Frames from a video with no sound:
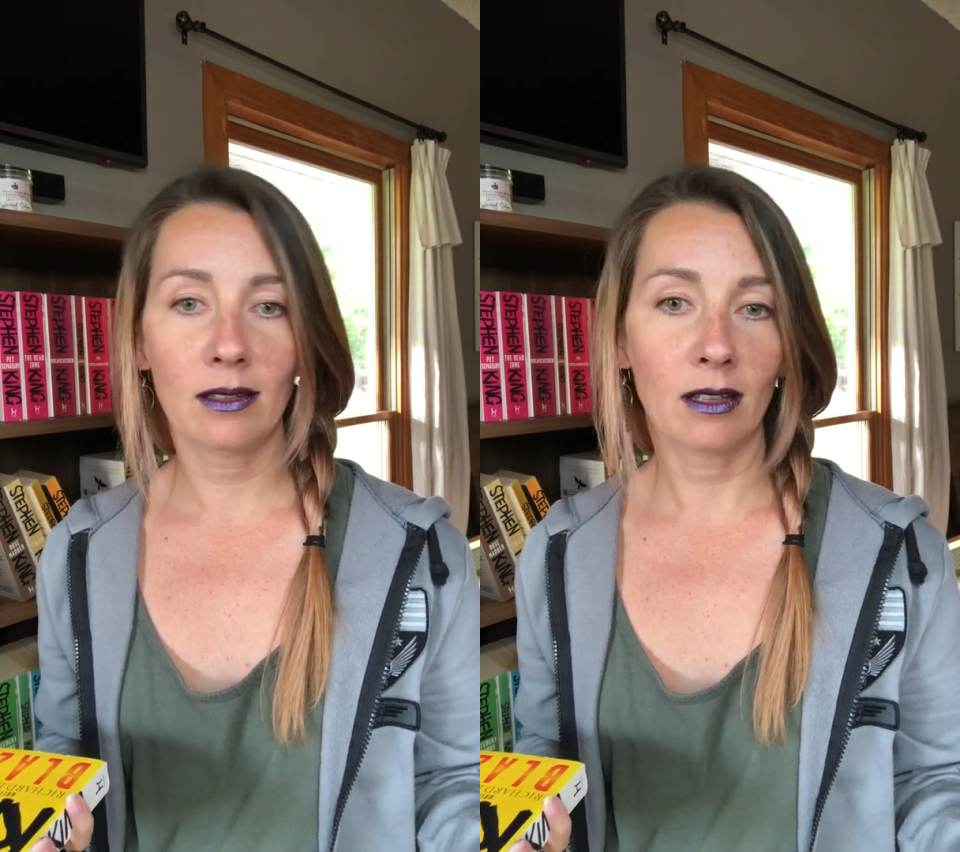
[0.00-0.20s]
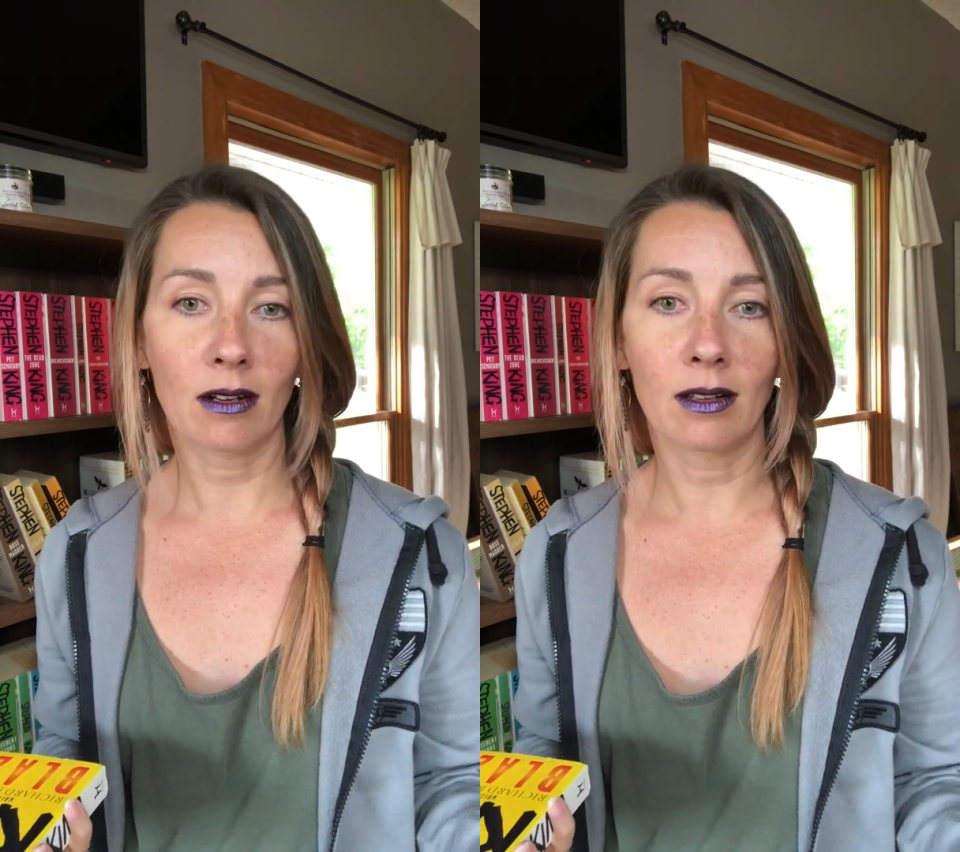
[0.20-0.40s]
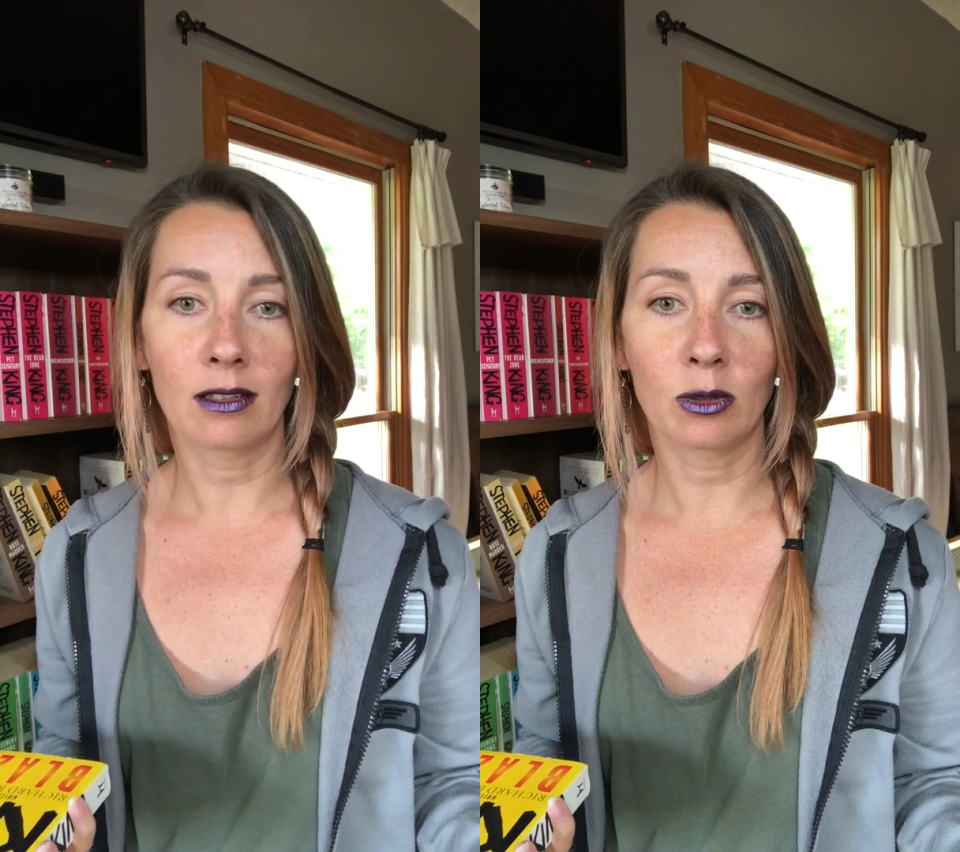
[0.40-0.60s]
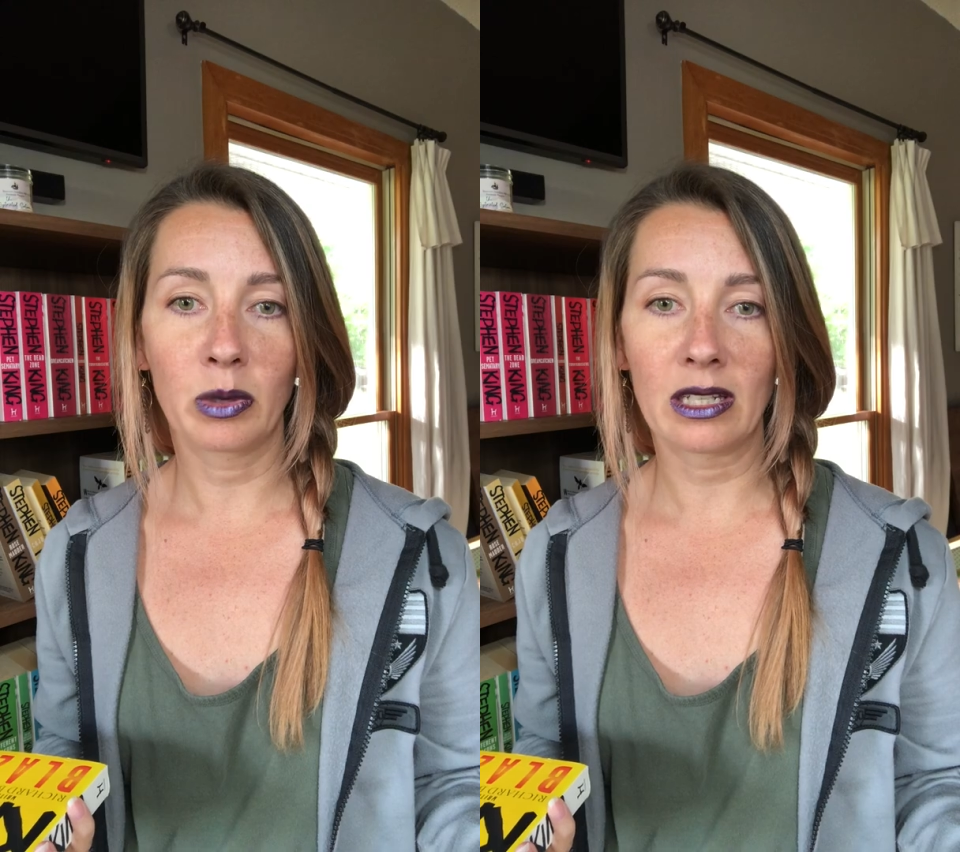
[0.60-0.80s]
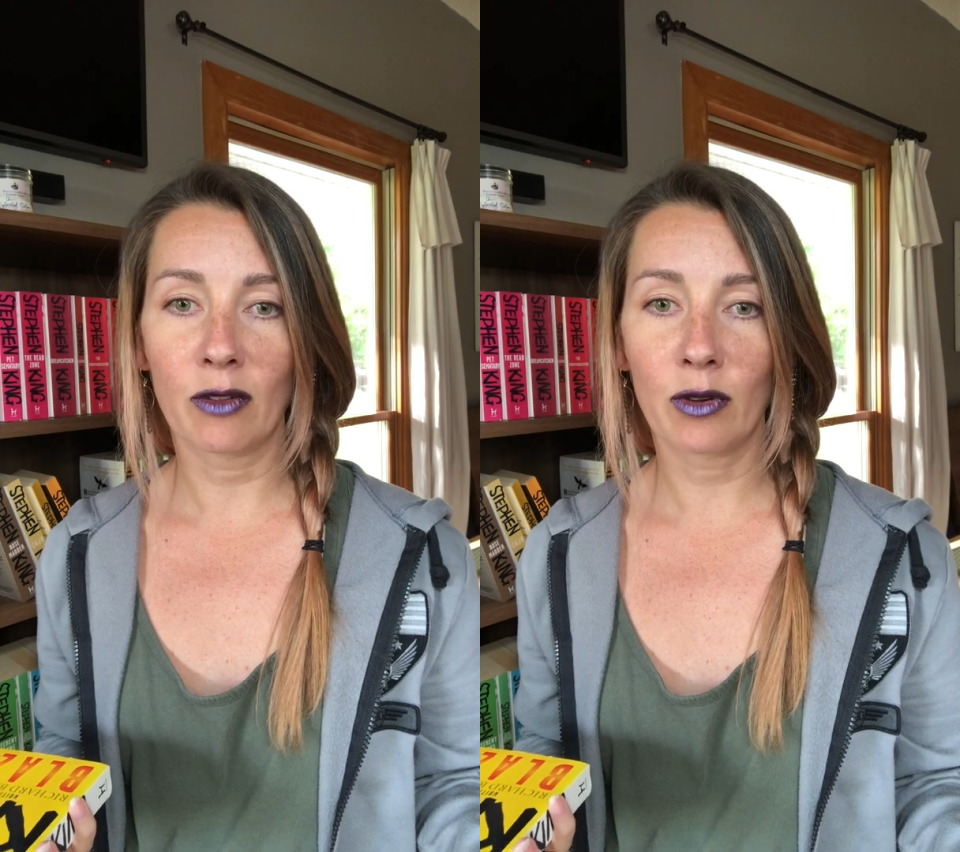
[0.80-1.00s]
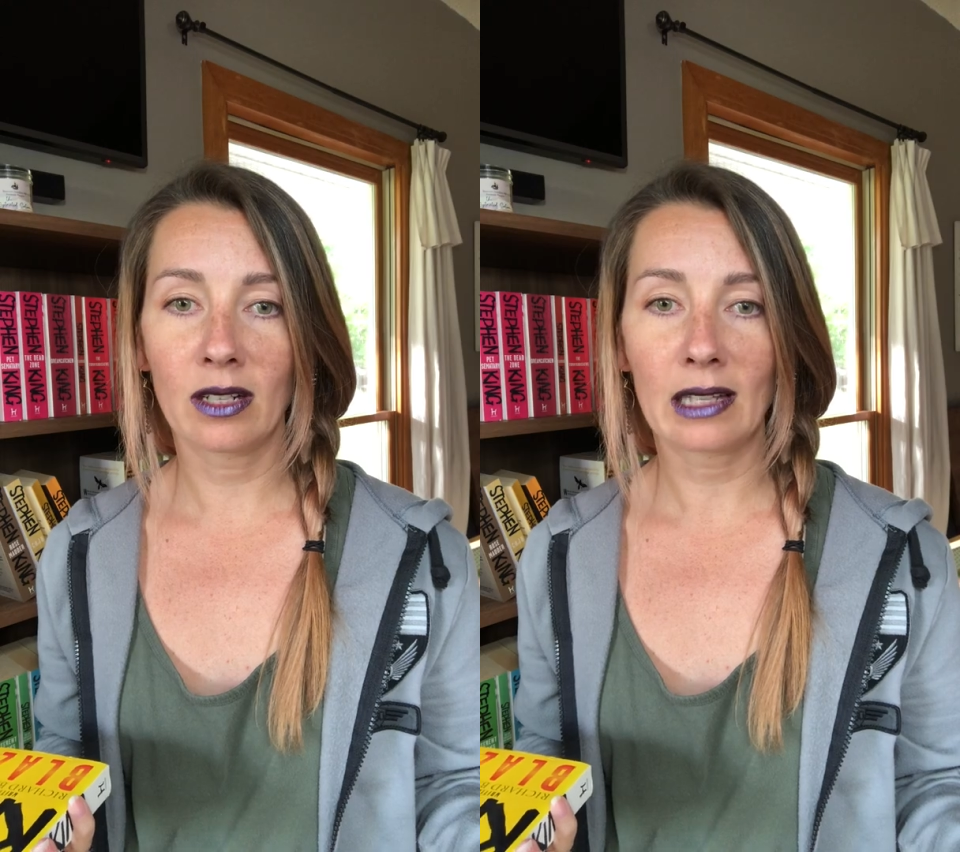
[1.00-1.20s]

They're all a little bit different,